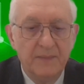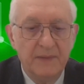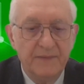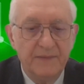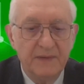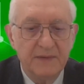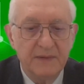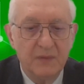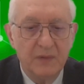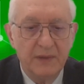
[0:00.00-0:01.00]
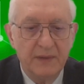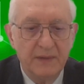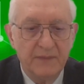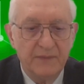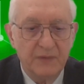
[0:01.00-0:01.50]
paving the way
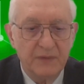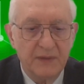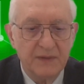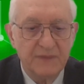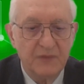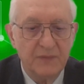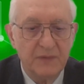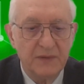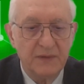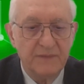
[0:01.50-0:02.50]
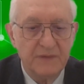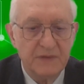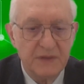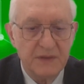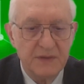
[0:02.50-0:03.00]
for transformative
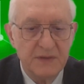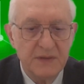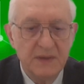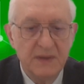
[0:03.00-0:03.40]
change